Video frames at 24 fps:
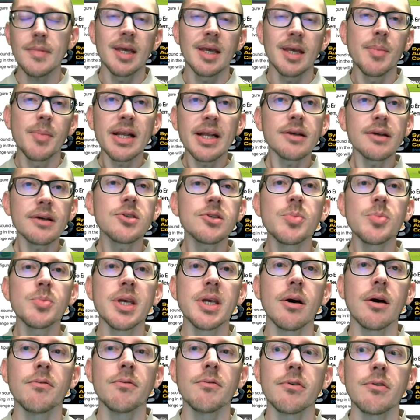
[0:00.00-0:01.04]
It might also
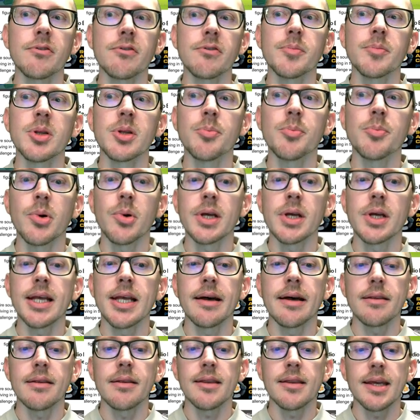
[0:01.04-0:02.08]
be helpful for me to point
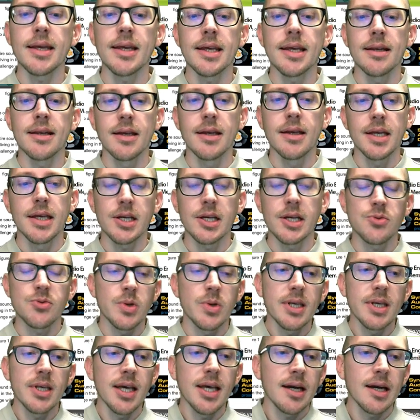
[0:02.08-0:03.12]
out that it's
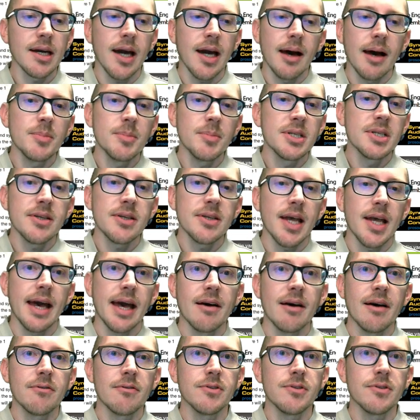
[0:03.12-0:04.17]
really uncommon to
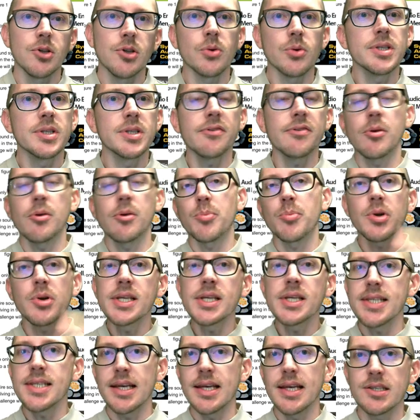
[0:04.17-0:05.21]
have, you know, different
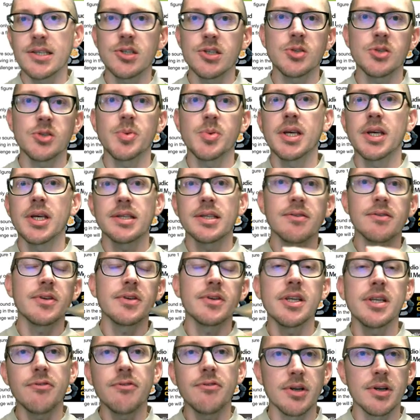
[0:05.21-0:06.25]
presets just because of
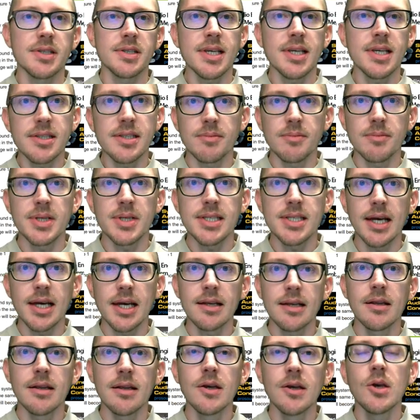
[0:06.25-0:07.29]
a different system
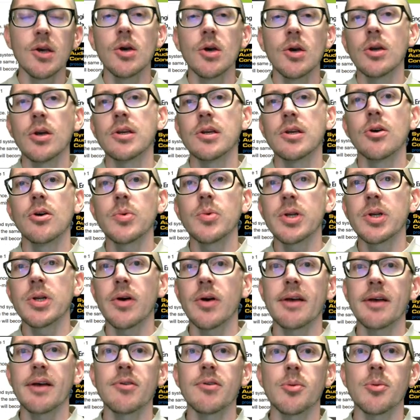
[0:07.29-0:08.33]
design. You know, we
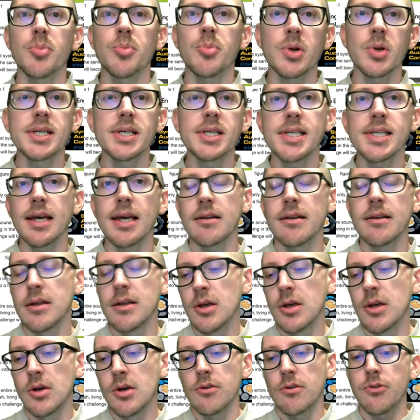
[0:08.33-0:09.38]
don't have a preset
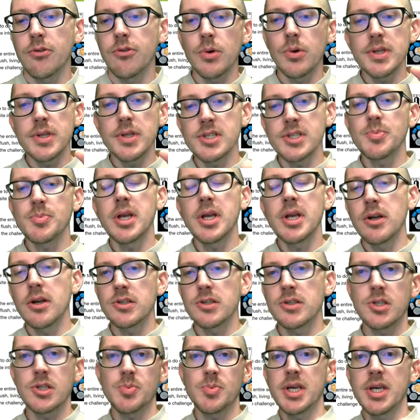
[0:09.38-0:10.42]
for the speaker
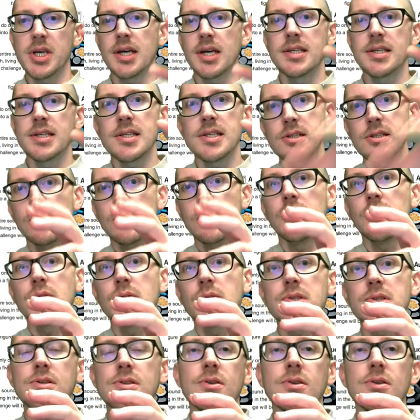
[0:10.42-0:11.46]
just because it's
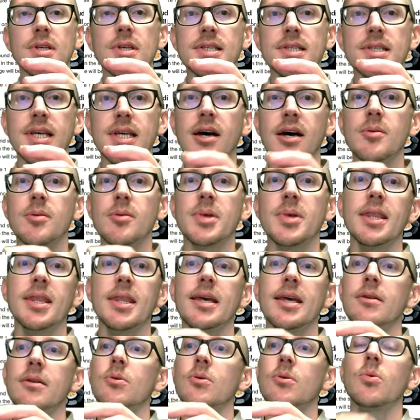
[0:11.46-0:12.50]
close to the sub and
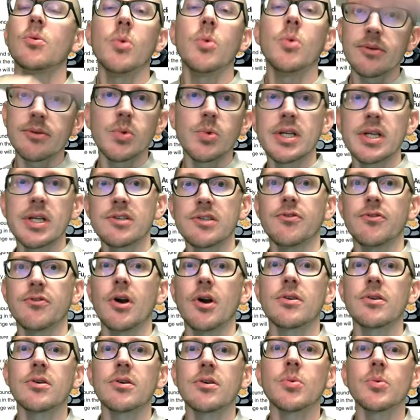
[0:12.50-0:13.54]
then one when it's
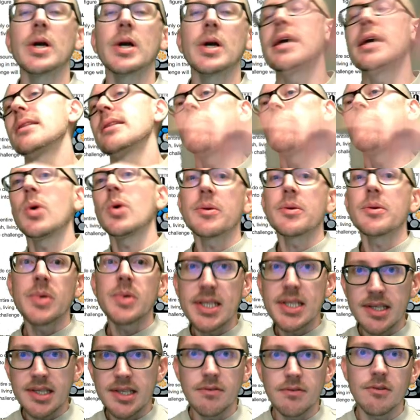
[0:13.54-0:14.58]
farther away and then one
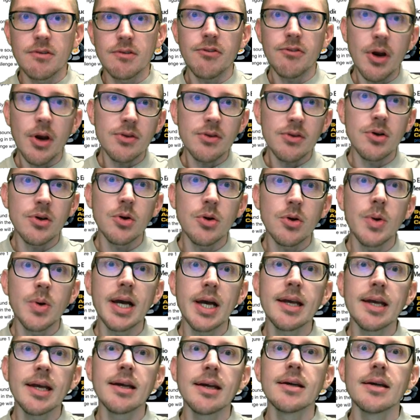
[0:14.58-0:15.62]
when it's even farther
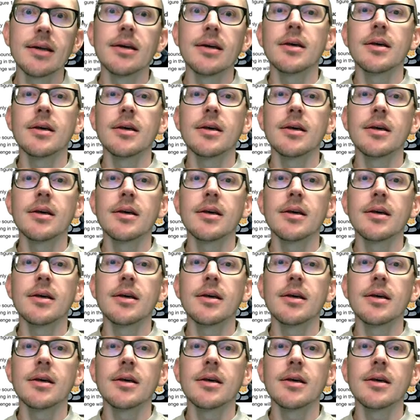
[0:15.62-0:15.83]
away.